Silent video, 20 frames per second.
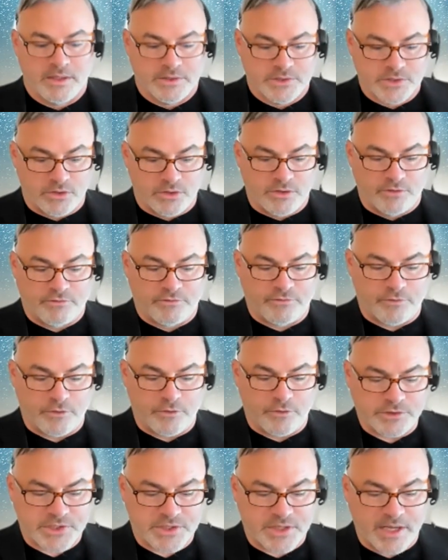So, the
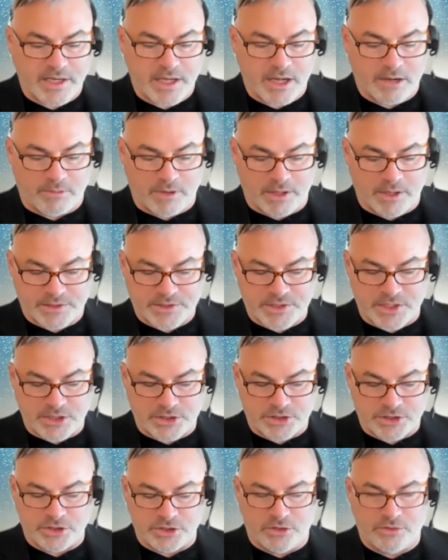first thing I want to
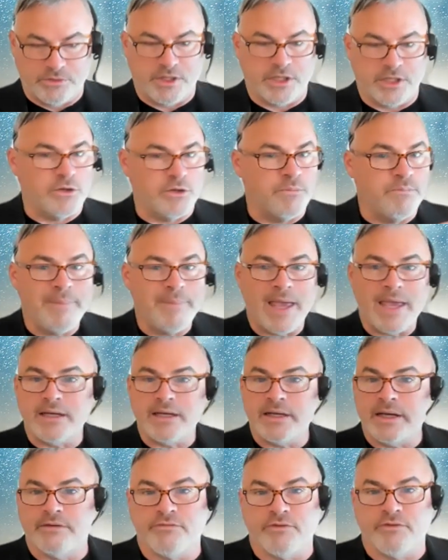teach you that you may
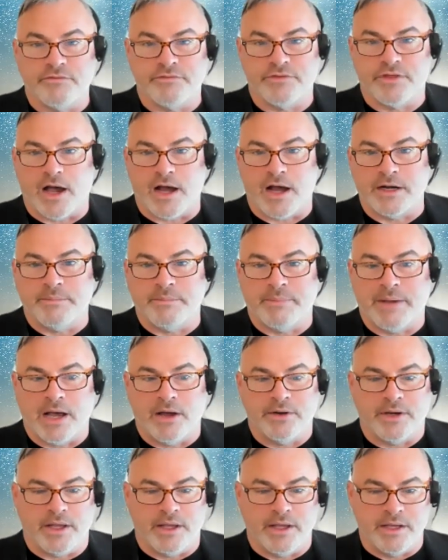never have thought
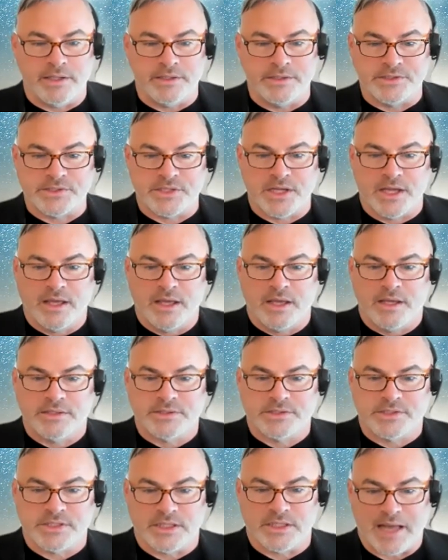about is
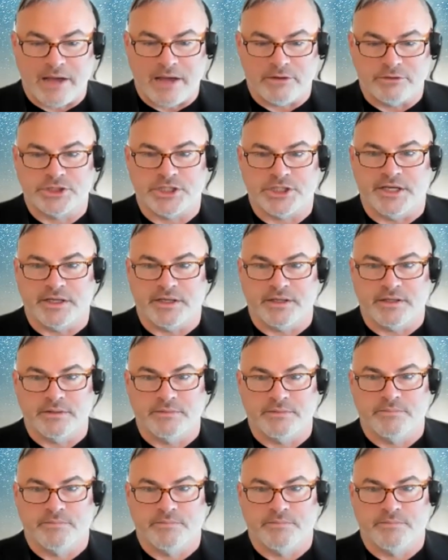slouching.